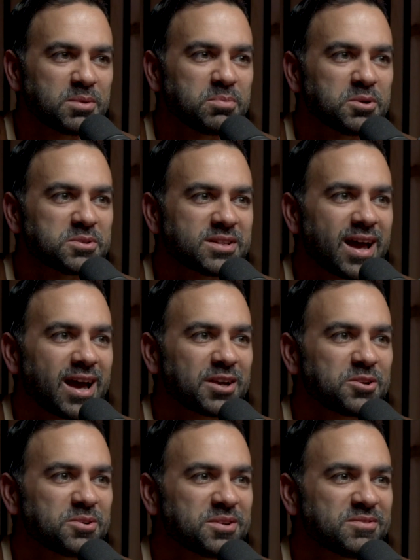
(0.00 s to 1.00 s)
the most
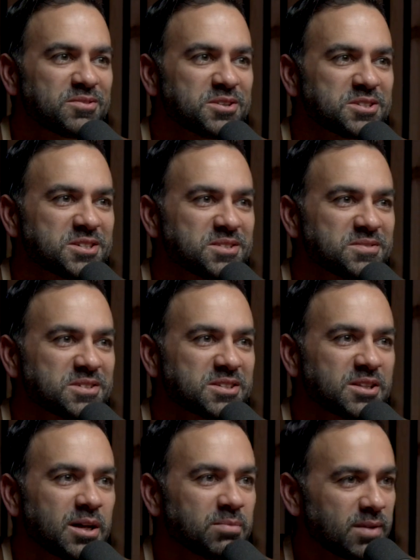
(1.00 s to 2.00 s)
accurate version of
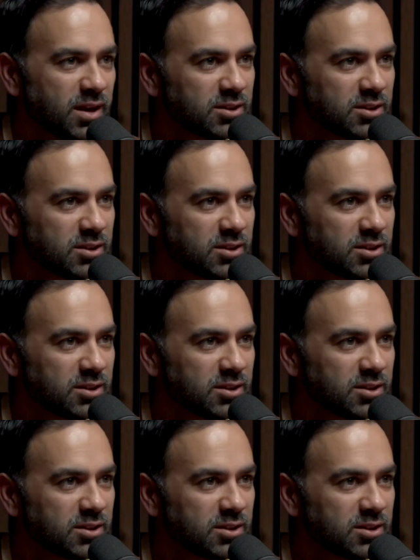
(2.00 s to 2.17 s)
Islam, and